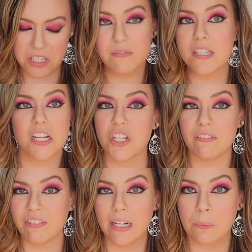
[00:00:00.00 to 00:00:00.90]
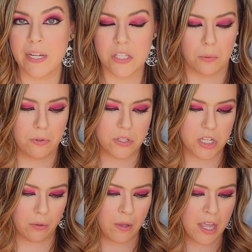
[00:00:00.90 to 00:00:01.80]
It's actually very reasonable
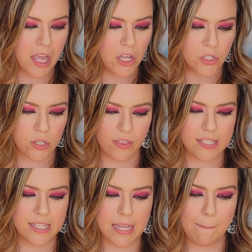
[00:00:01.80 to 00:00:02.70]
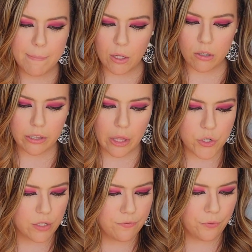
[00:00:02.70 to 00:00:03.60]
too. So this is a milk
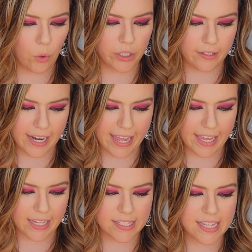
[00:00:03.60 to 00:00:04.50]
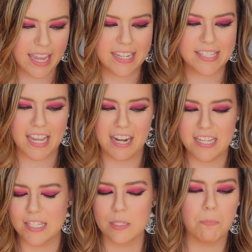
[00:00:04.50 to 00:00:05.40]
lotion for your hands, and it's got a
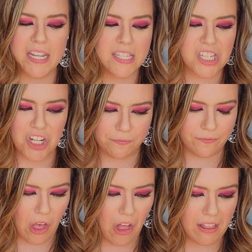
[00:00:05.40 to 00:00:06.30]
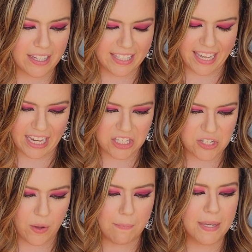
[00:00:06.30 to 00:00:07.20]
spicier fall kick
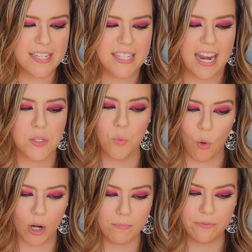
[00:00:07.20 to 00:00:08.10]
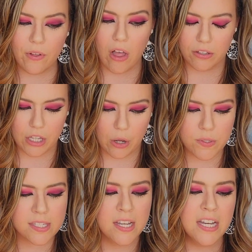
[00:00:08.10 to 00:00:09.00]
to it because it has warm fall
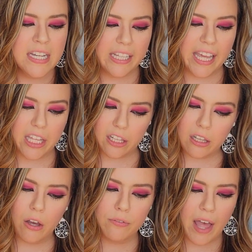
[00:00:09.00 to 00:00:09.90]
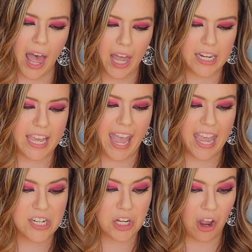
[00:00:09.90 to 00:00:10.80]
notes like clove, honey,
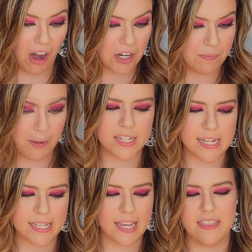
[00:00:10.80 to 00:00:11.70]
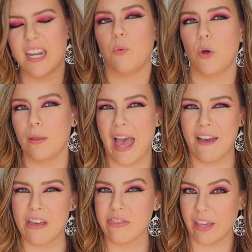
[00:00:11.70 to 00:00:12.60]
and cardamom. It does say that it will
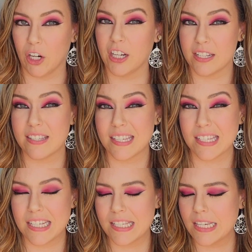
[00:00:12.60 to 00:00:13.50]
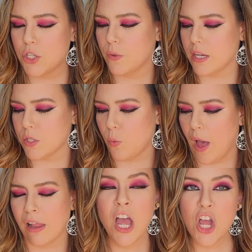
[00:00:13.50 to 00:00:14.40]
have a thicker consistency to it as
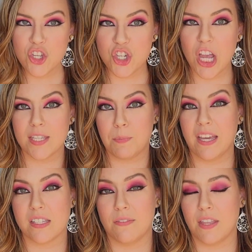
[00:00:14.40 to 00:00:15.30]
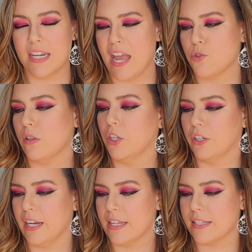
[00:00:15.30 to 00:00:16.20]
well, just because of the natural
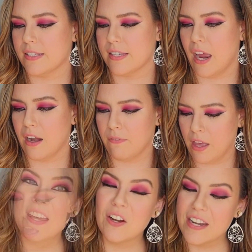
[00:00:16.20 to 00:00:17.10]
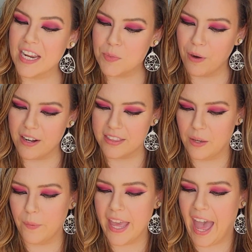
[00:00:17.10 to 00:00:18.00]
ingredients inside of it. Then our next product
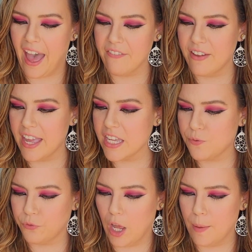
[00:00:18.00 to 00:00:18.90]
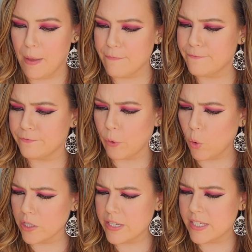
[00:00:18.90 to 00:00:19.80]
that we have is from
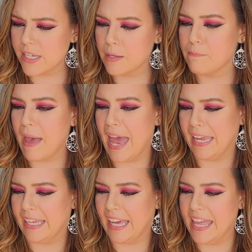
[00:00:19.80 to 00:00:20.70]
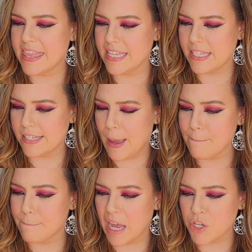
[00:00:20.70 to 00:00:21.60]
Four Sigmatic, and this is a
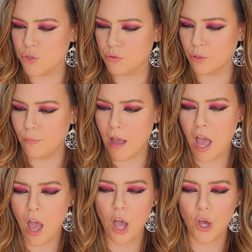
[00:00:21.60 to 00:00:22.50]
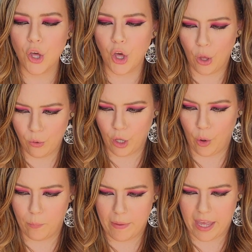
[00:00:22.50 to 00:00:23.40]
mushroom cocoa
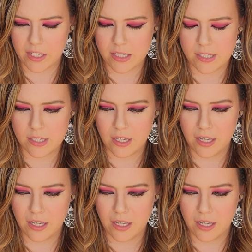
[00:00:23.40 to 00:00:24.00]
mix.